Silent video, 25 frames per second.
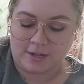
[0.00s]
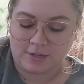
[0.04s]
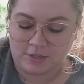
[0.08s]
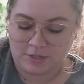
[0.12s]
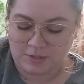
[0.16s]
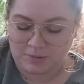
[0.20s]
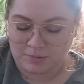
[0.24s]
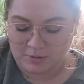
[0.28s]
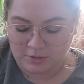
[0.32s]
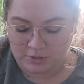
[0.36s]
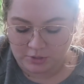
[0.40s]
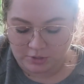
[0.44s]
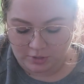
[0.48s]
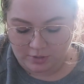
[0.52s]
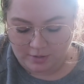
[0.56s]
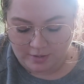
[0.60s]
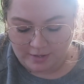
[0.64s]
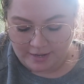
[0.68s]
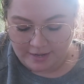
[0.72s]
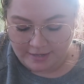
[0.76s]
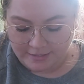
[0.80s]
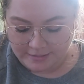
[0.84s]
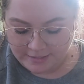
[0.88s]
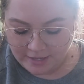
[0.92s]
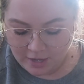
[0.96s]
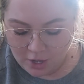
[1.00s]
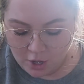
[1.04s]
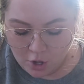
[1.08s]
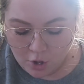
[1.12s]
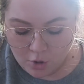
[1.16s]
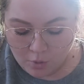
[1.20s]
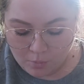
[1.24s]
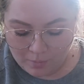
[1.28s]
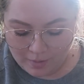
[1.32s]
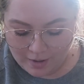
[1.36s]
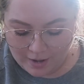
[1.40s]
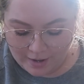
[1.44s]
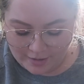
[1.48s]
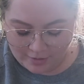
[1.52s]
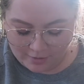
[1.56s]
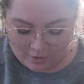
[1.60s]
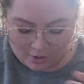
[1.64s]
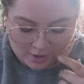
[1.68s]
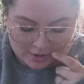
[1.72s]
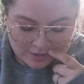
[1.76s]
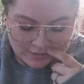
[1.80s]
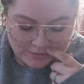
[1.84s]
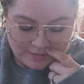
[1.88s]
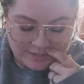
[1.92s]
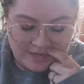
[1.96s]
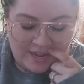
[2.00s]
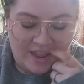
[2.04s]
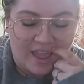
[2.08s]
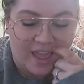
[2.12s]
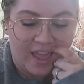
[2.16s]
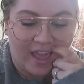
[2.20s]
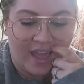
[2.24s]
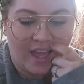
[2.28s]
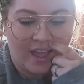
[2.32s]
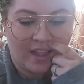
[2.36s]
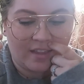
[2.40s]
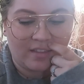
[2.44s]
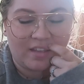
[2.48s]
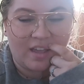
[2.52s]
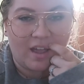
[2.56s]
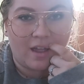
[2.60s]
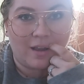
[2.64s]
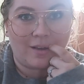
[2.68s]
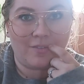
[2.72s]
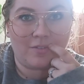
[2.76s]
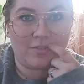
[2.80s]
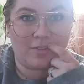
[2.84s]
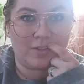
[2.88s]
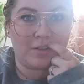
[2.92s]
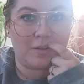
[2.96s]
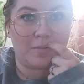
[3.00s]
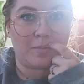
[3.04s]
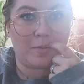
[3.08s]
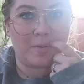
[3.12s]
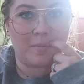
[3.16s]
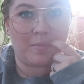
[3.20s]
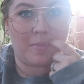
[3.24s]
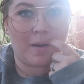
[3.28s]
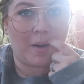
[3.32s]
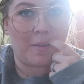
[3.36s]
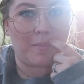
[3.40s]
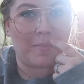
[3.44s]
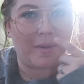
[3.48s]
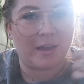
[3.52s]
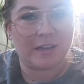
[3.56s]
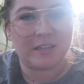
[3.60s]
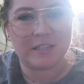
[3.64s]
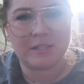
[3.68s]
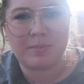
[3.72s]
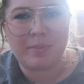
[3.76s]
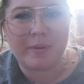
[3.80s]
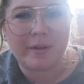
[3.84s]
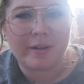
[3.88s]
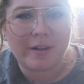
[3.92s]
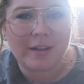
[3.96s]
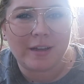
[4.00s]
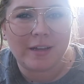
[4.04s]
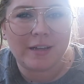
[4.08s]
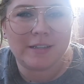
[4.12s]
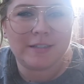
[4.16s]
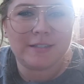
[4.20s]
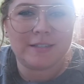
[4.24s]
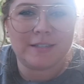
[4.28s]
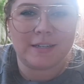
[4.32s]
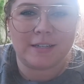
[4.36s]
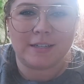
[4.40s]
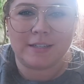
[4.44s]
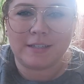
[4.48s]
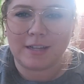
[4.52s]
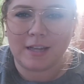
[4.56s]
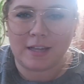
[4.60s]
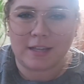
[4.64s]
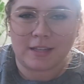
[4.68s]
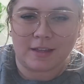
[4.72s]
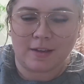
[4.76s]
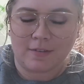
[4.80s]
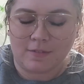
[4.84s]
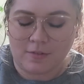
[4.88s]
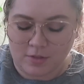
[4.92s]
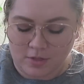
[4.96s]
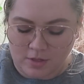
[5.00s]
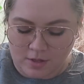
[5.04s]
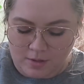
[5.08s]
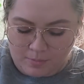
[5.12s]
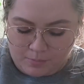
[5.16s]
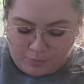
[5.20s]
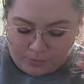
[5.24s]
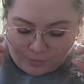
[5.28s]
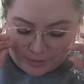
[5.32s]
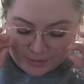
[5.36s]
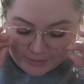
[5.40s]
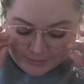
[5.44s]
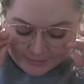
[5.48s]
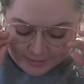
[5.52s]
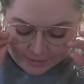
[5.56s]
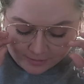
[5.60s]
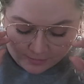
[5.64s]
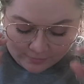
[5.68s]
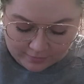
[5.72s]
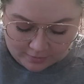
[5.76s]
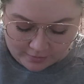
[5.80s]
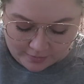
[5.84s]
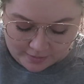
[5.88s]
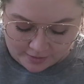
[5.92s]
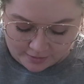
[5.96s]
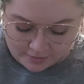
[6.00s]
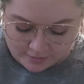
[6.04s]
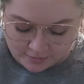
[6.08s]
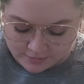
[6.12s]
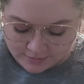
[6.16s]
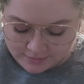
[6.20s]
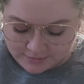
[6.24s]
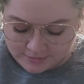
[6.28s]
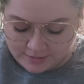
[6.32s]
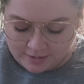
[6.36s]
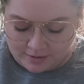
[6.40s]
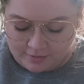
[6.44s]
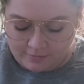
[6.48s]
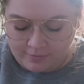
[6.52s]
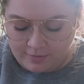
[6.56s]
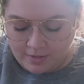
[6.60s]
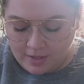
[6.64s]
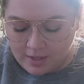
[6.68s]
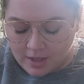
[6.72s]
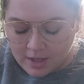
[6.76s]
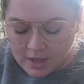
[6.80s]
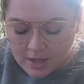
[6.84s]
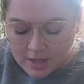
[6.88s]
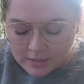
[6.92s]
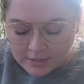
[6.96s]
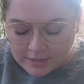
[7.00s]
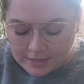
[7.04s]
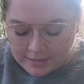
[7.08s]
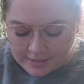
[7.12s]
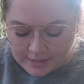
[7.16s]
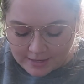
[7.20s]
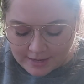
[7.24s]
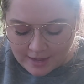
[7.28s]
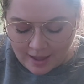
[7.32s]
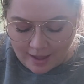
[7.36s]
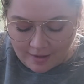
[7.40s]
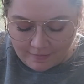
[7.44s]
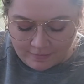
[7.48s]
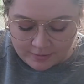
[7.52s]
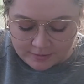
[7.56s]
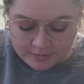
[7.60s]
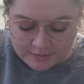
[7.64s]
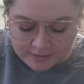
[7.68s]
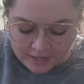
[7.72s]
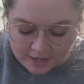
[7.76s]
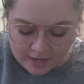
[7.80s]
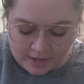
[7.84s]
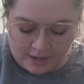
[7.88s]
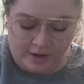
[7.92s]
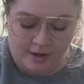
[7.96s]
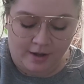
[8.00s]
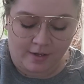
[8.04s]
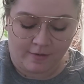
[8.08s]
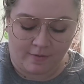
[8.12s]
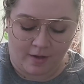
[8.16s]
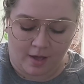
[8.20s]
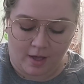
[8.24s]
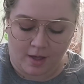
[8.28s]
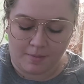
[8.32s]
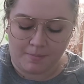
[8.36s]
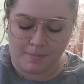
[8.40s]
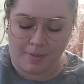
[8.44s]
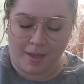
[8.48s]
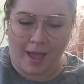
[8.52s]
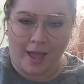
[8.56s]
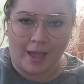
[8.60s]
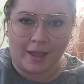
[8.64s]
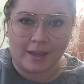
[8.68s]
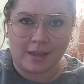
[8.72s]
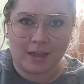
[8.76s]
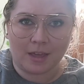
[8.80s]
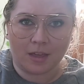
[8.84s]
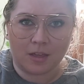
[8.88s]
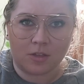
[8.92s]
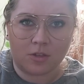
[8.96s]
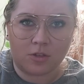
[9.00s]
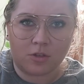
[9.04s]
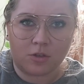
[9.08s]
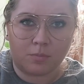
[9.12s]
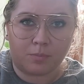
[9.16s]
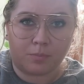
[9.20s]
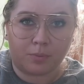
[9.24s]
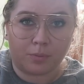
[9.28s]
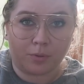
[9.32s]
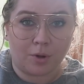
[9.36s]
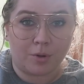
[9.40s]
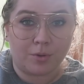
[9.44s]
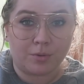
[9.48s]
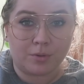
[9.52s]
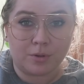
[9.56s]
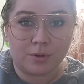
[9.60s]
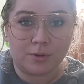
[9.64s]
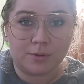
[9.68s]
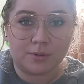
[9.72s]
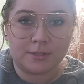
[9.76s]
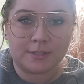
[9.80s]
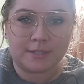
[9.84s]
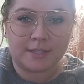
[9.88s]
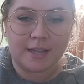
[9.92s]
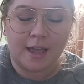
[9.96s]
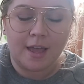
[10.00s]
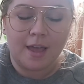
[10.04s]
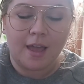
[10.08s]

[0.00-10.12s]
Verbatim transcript: I just want to show you guys what I got and kind of a little bit about my experience and give you the breakdown of all that good stuff. They didn't have a ton of unpackaged produce